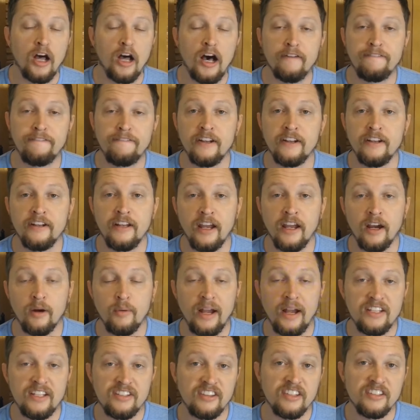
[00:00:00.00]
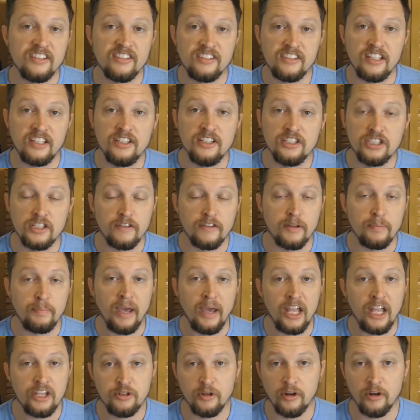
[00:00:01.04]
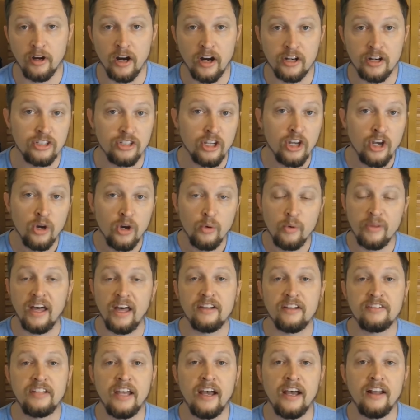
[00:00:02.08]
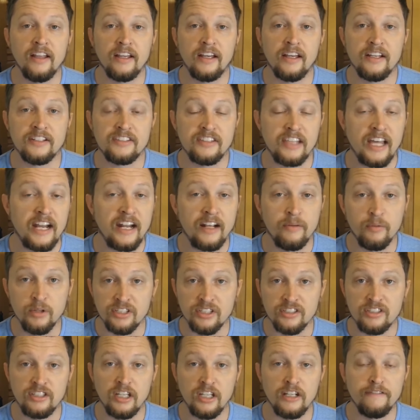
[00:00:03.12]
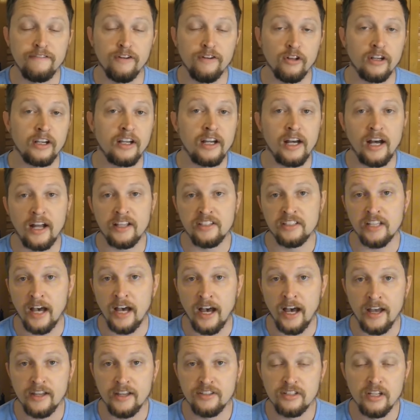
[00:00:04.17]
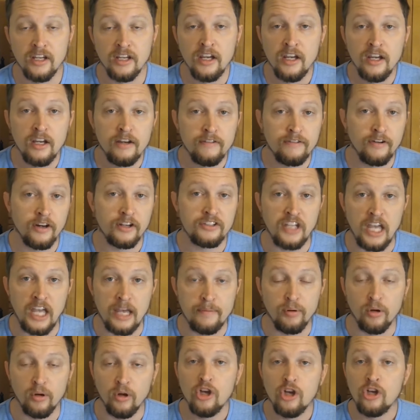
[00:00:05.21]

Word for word: often narrates the sins of the patriarchs without telling us that it was sinful in God's eyes. For example,